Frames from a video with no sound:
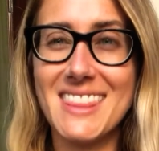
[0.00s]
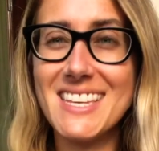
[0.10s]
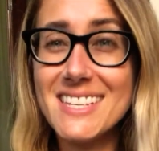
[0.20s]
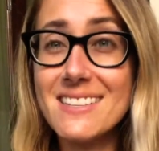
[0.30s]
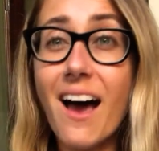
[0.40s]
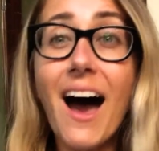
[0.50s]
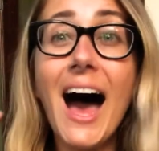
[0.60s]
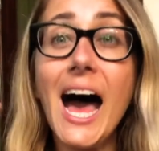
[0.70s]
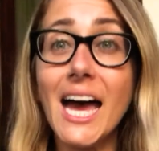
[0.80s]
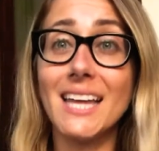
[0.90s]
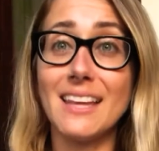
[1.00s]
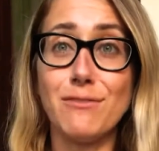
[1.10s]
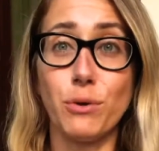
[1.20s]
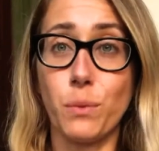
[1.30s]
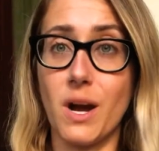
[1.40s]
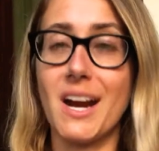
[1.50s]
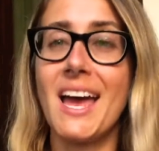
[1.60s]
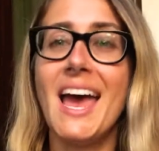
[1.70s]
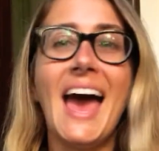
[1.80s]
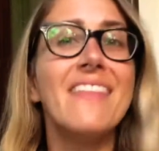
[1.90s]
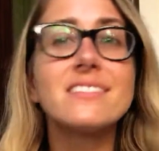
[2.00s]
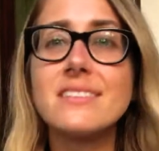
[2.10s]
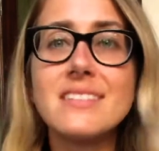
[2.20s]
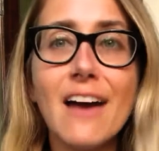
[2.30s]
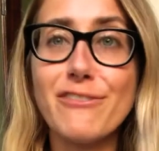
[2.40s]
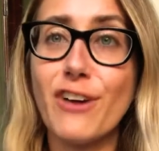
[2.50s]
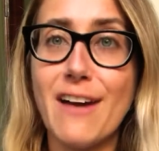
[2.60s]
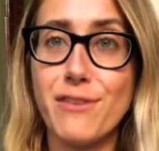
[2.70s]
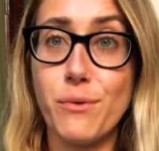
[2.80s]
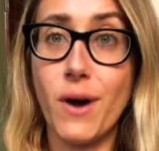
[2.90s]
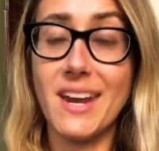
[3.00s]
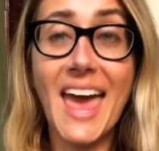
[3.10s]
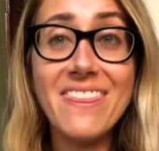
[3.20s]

This is high level work, and this is not for everyone, and